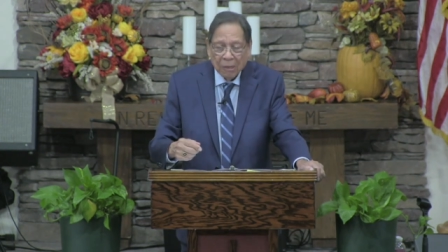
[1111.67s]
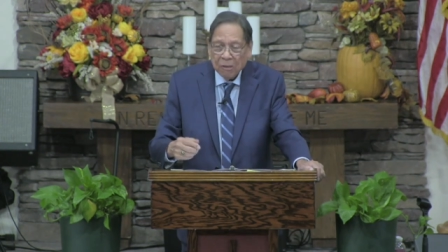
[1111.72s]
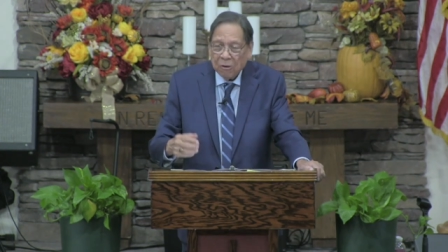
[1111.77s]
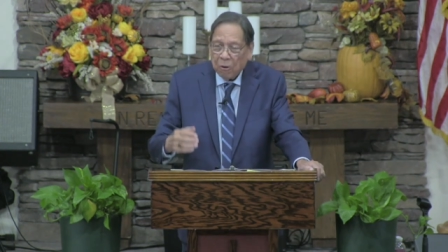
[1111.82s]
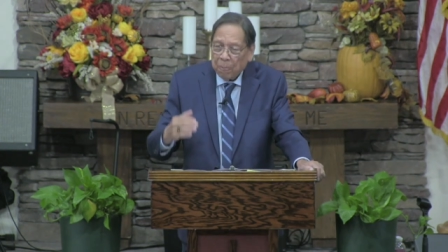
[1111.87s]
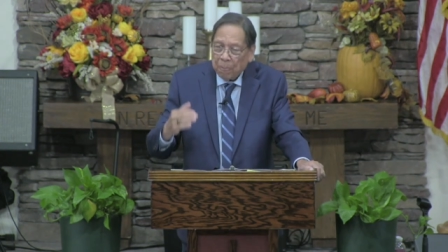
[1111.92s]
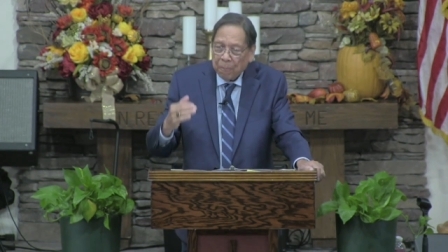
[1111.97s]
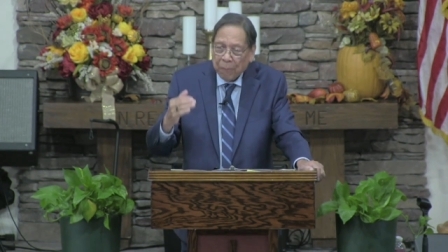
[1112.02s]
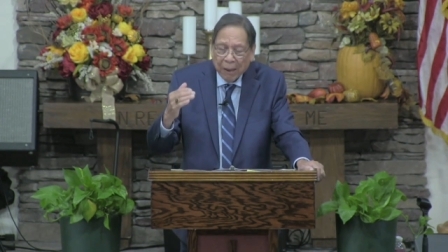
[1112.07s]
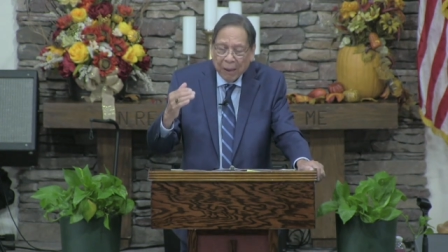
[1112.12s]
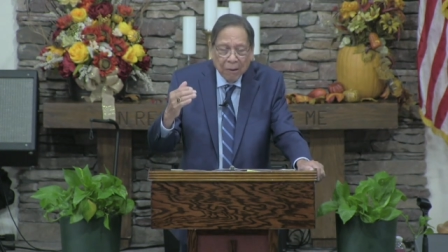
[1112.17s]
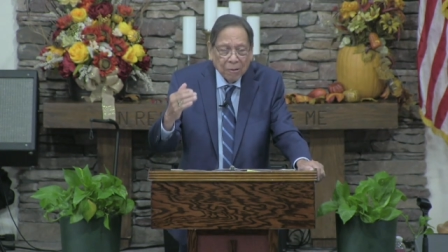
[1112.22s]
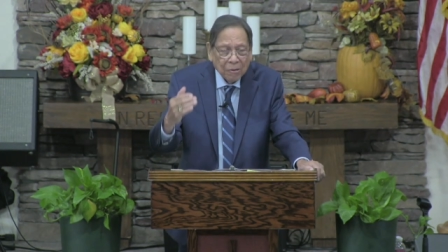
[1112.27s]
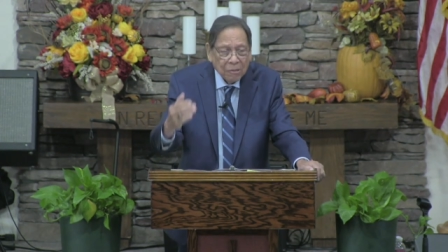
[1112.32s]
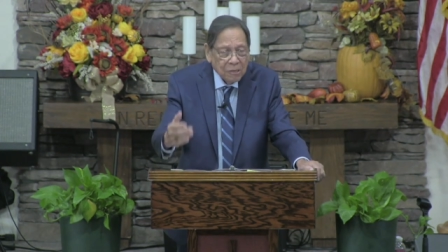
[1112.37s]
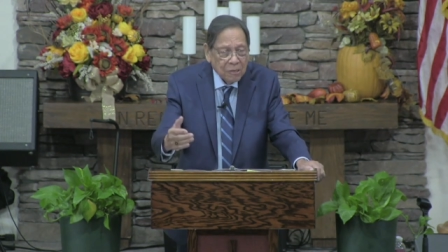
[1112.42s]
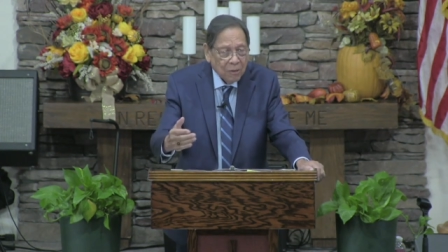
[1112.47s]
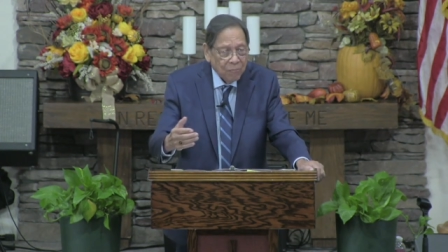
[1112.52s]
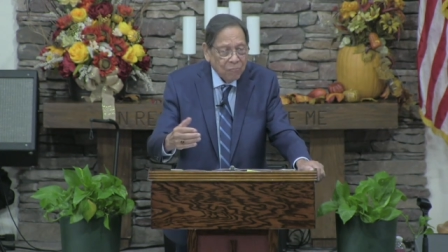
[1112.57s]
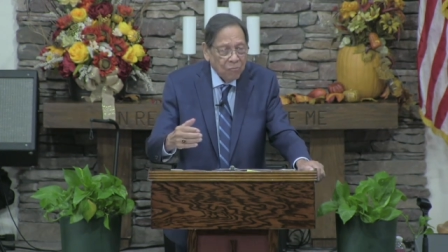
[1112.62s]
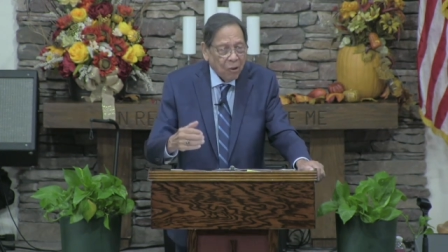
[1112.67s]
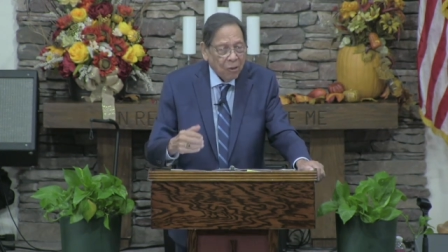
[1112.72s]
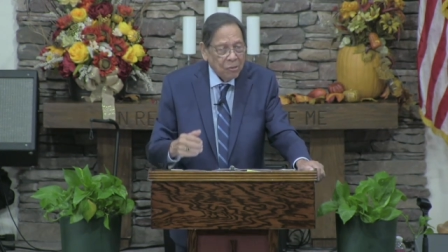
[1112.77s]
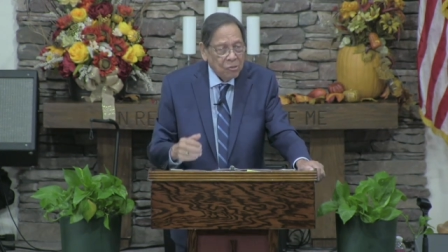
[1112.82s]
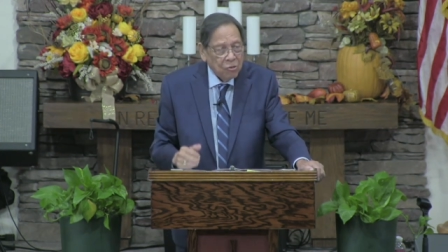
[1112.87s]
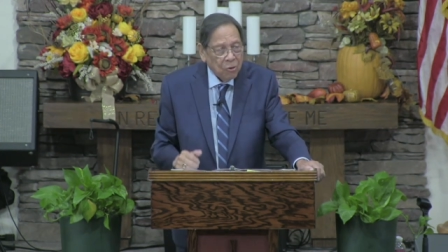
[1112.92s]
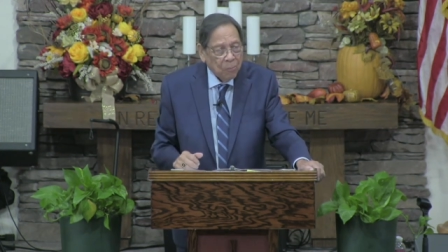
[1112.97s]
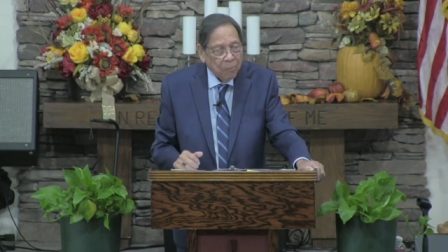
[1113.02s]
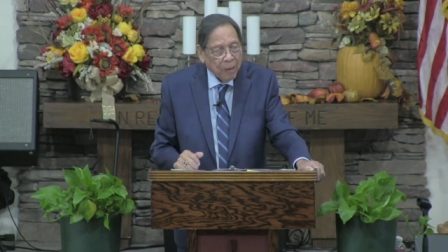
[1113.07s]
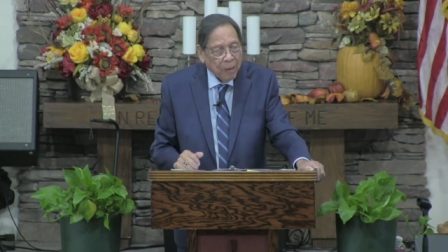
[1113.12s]
Your parents have
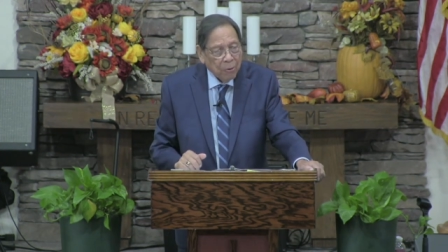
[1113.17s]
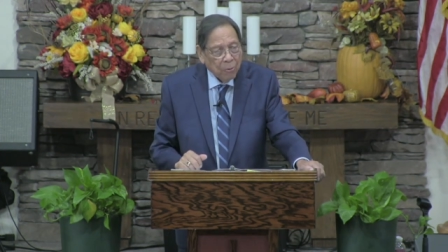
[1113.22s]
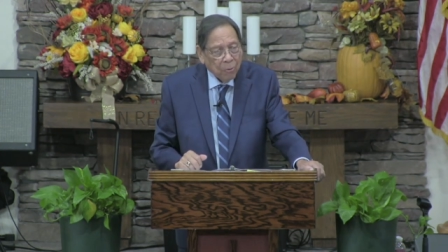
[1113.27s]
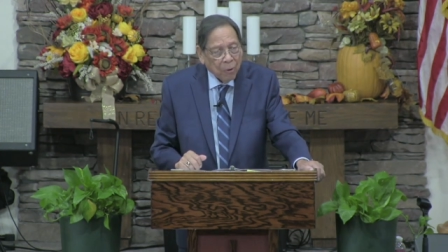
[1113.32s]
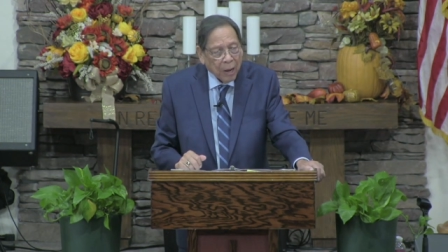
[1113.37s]
taught you a better